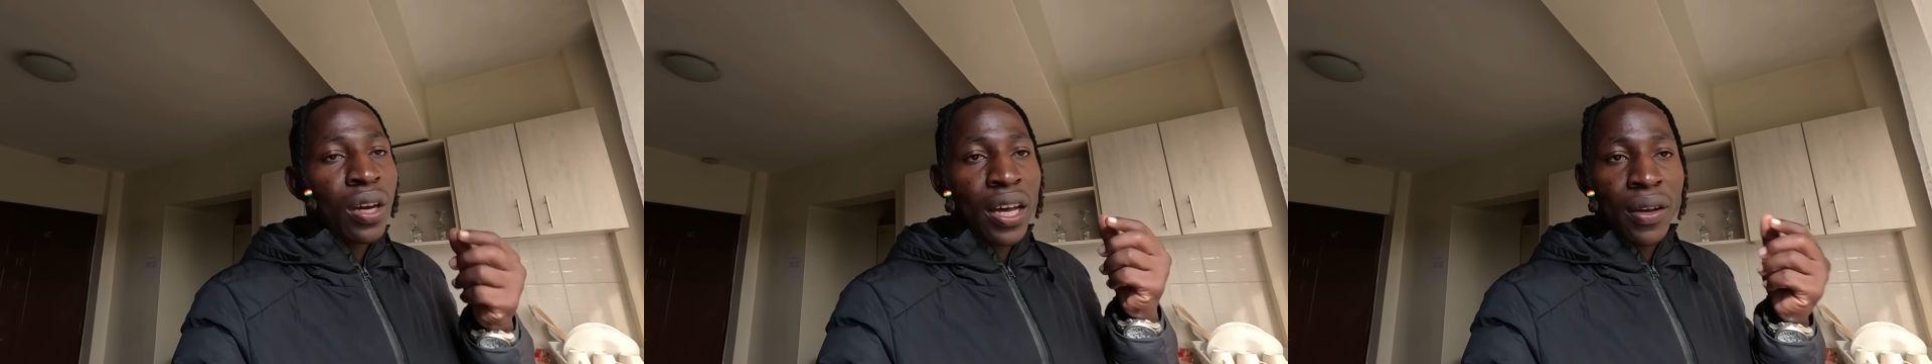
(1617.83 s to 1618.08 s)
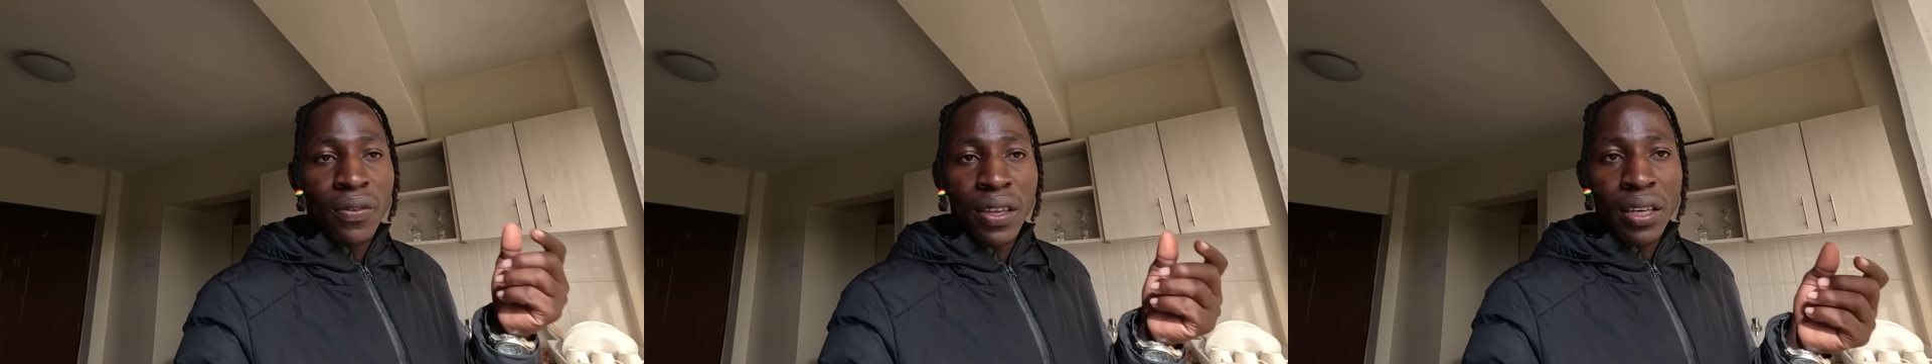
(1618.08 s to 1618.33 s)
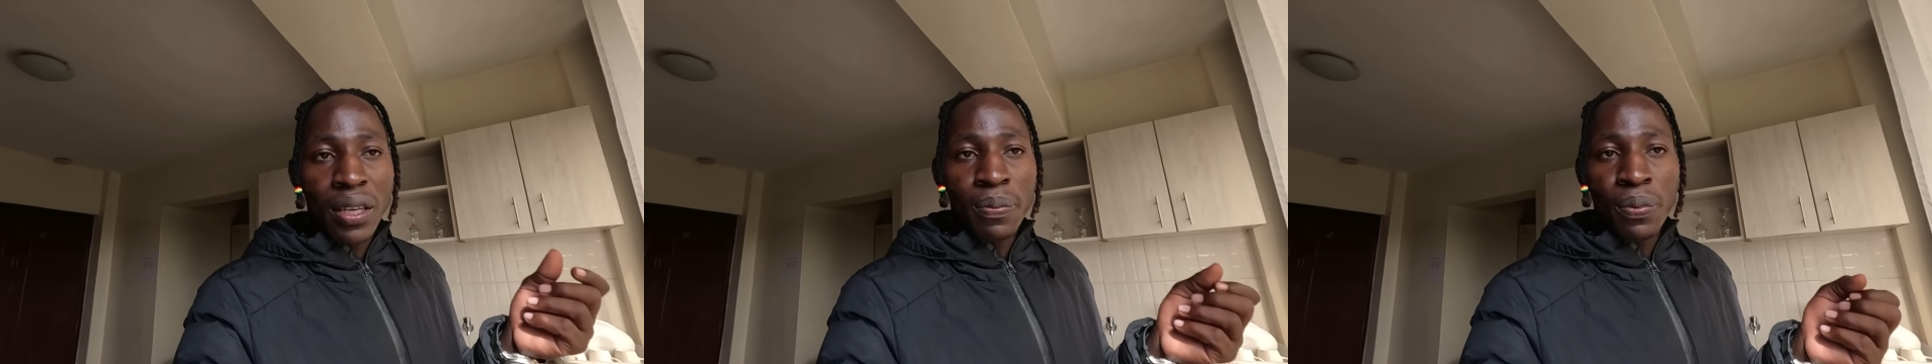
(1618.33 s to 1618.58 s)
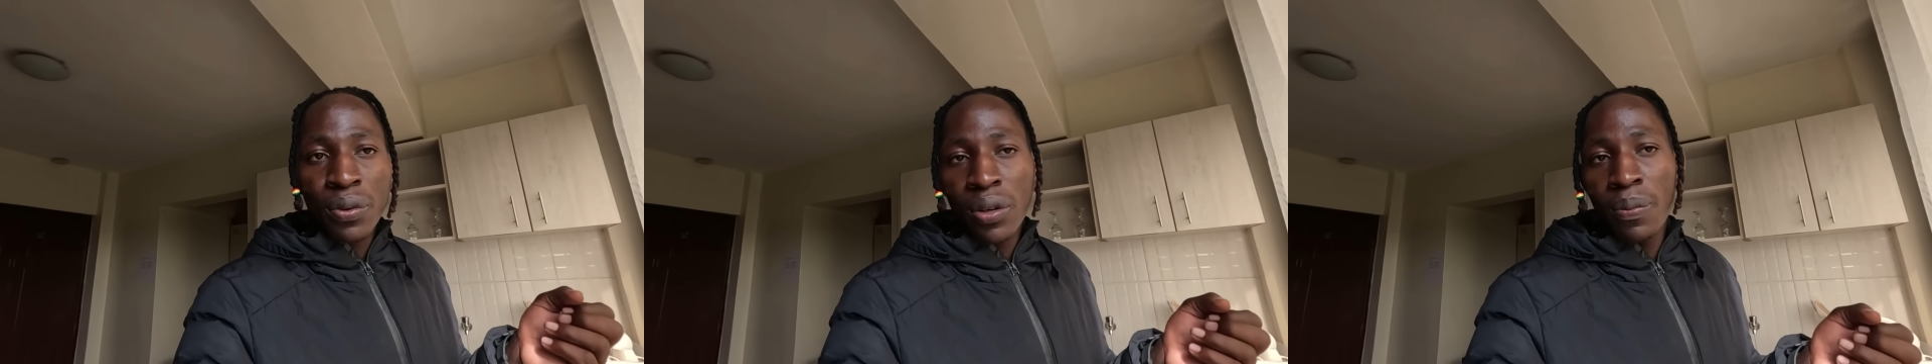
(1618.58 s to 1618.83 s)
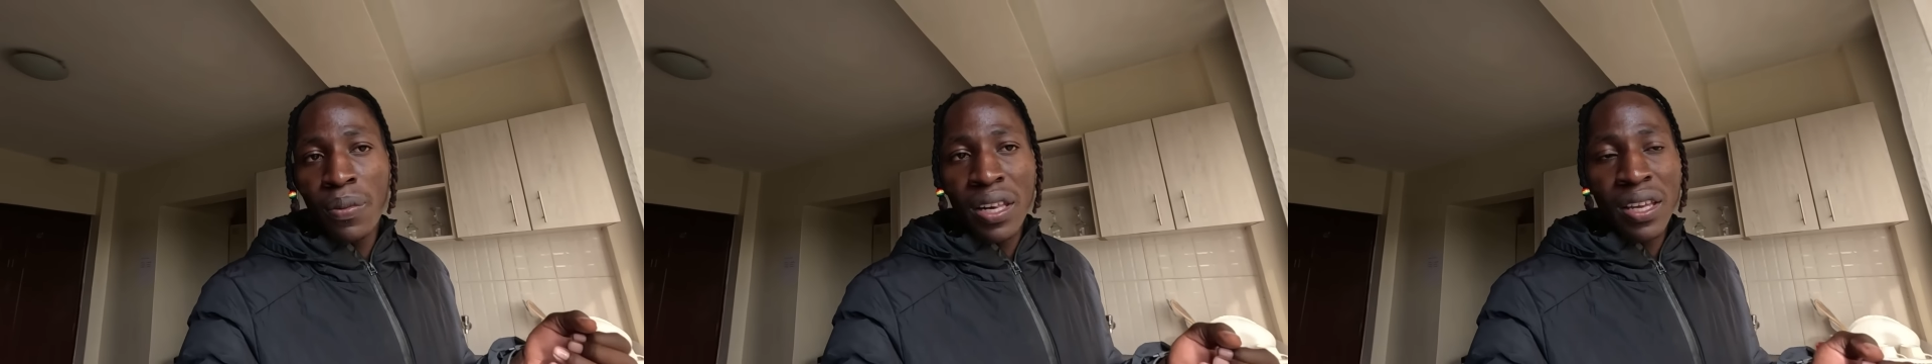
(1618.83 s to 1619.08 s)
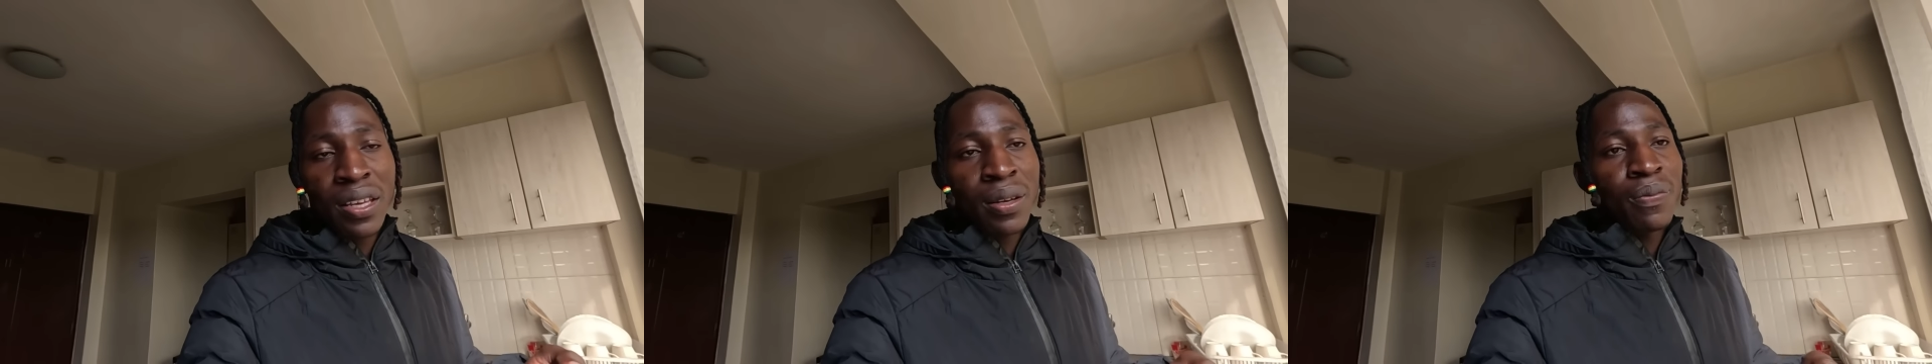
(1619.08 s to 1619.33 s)
Do you have any
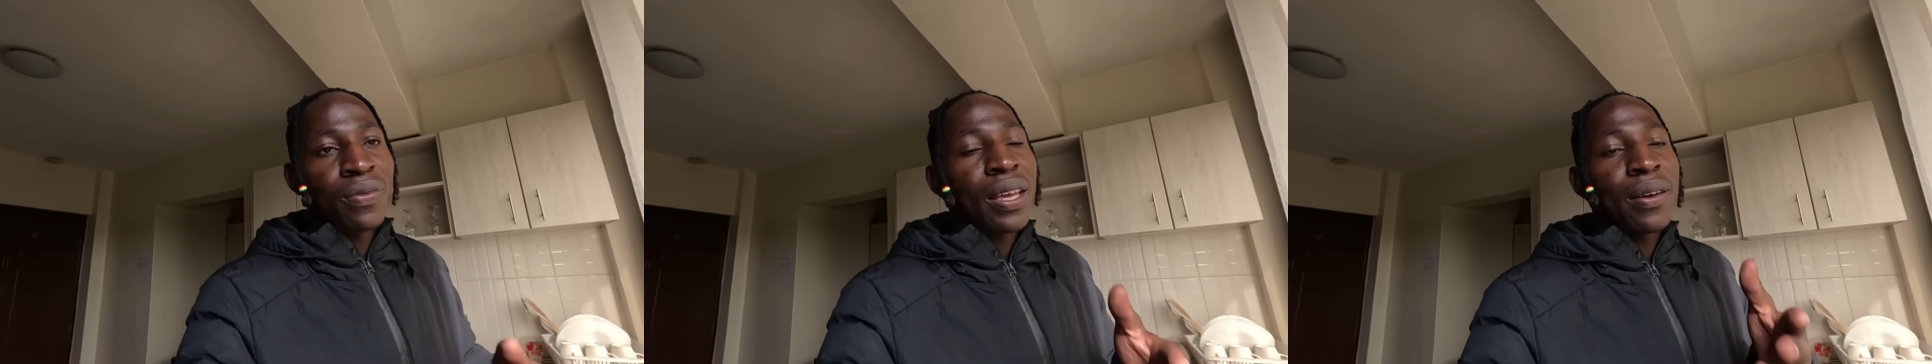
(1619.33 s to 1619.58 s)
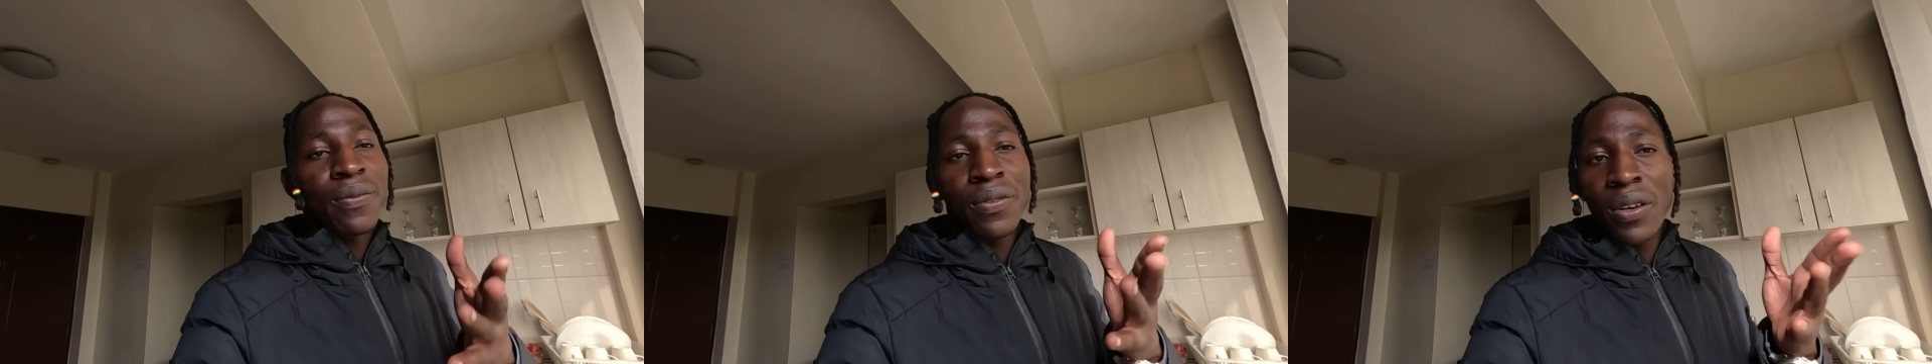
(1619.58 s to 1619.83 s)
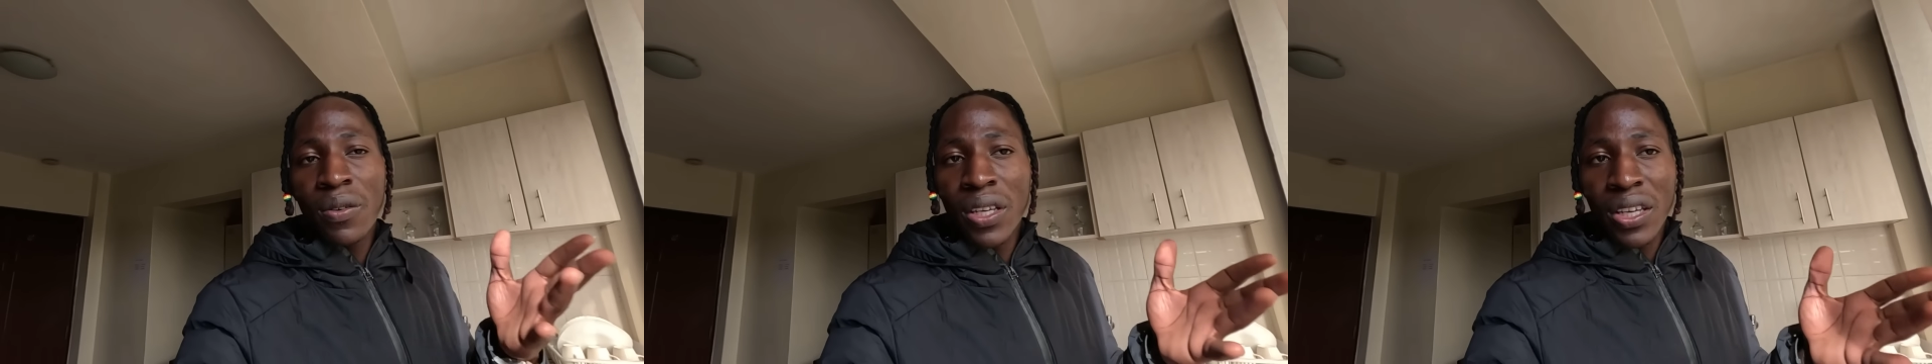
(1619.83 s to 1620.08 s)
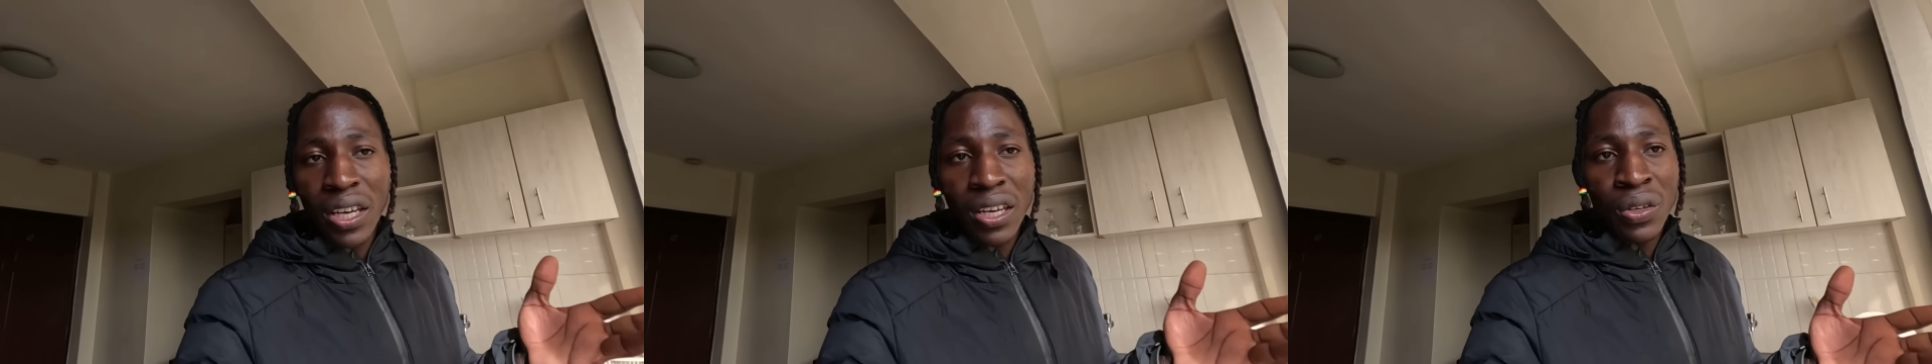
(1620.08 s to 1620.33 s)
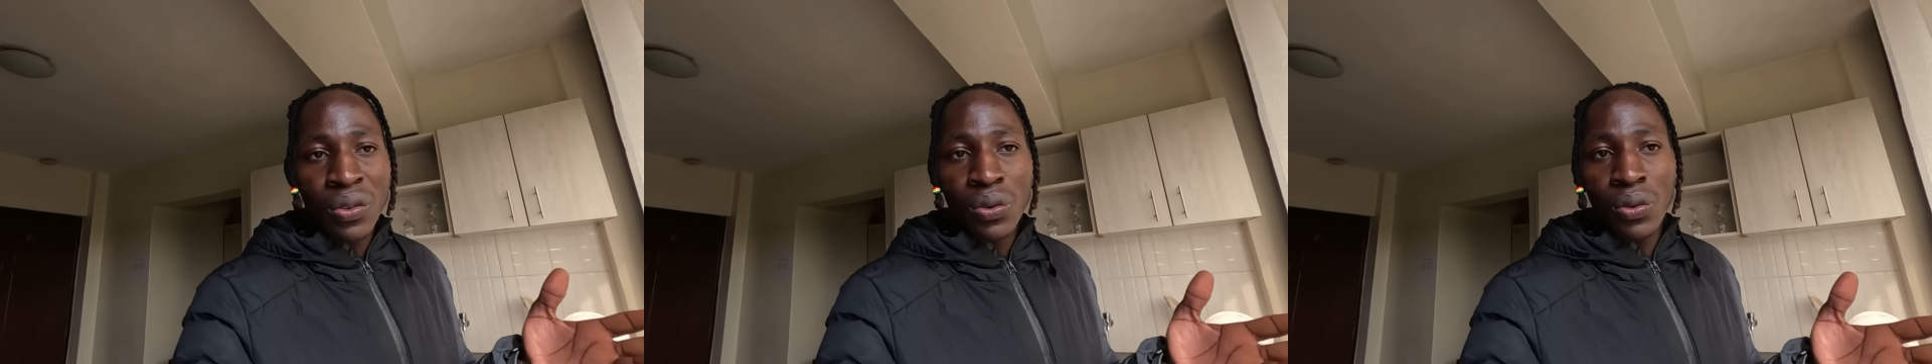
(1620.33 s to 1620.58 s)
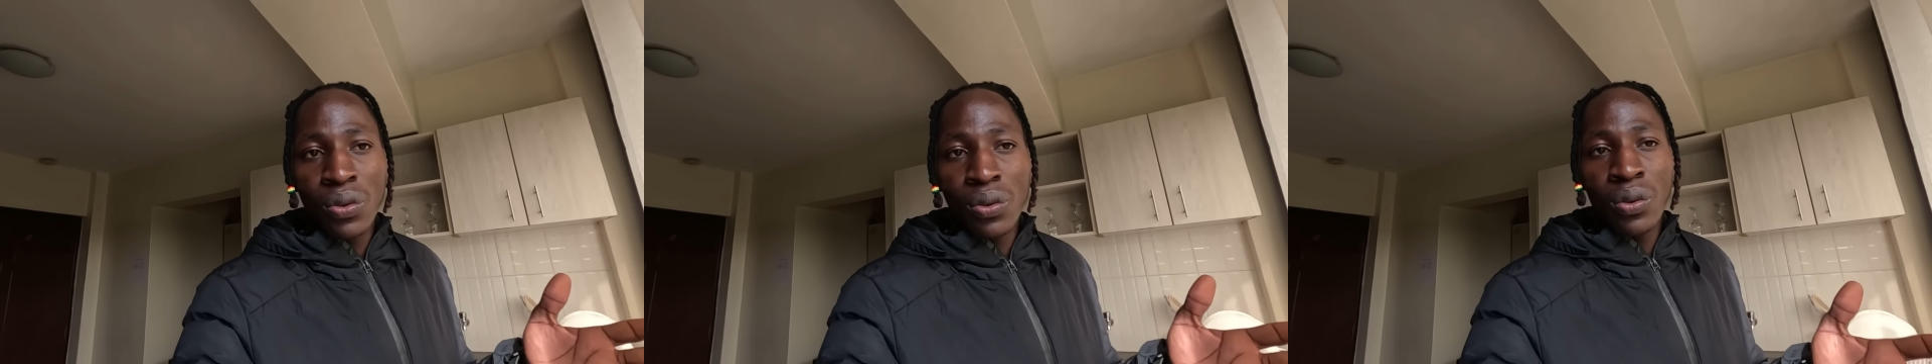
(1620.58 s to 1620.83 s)
problem? They are very
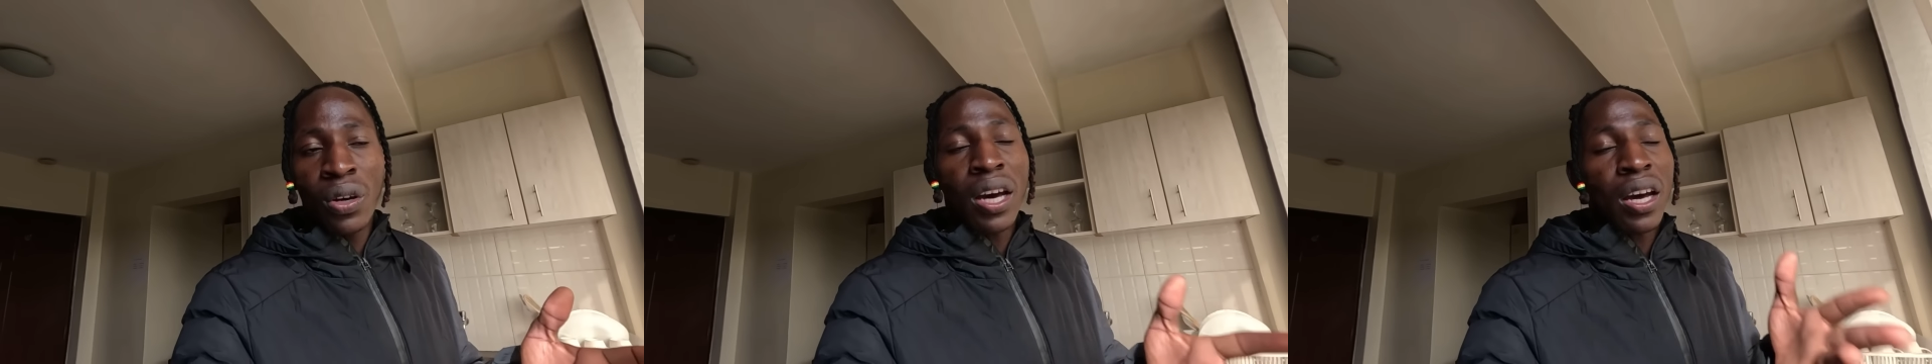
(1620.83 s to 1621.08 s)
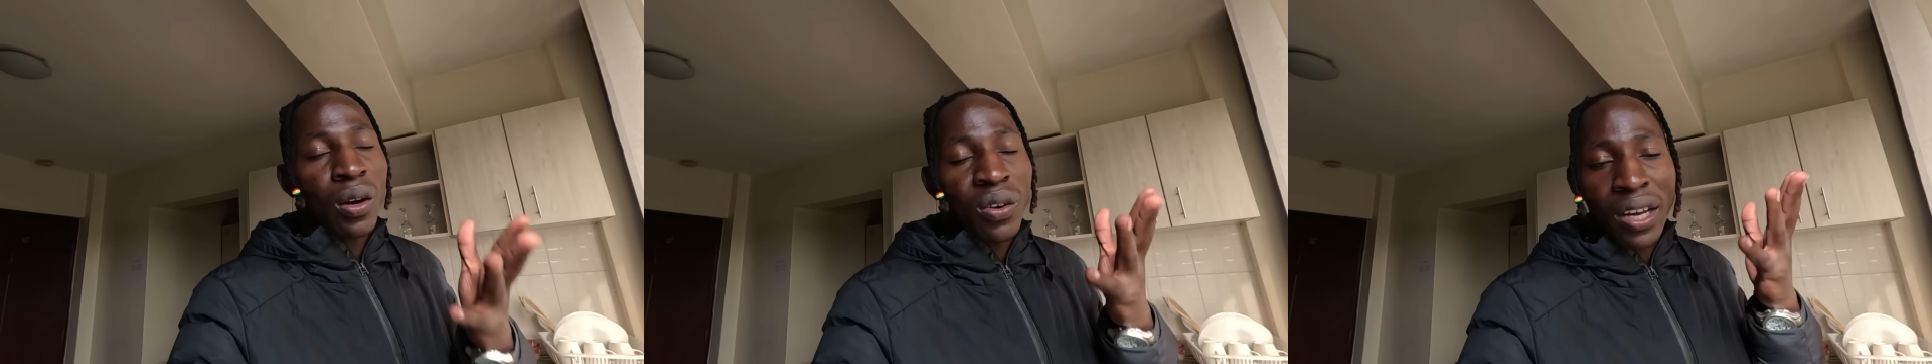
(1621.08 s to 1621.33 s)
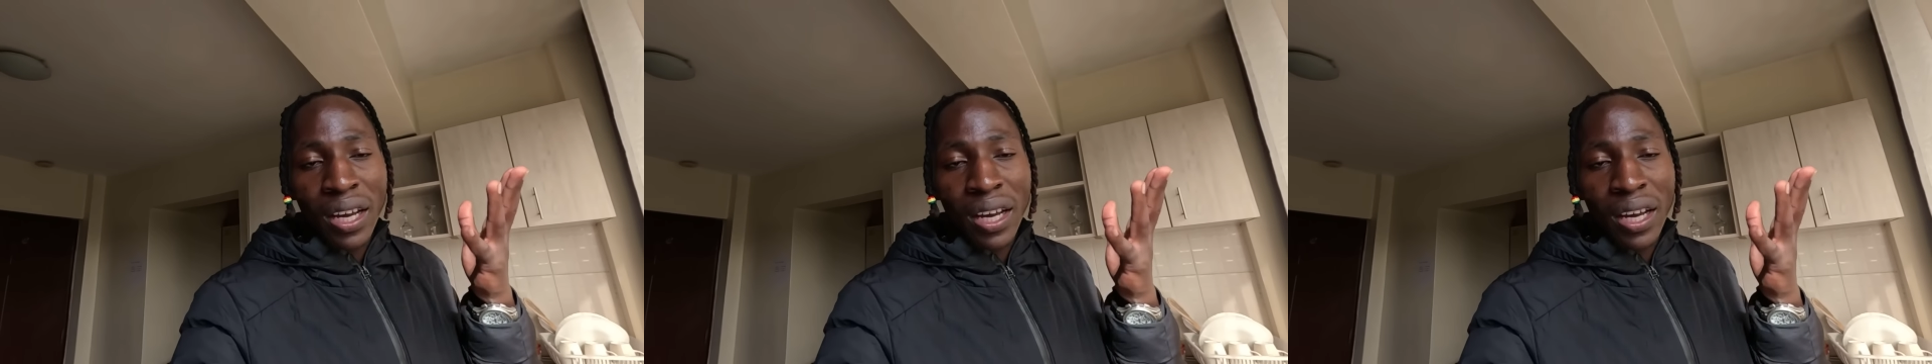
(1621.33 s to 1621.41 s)
kind to you.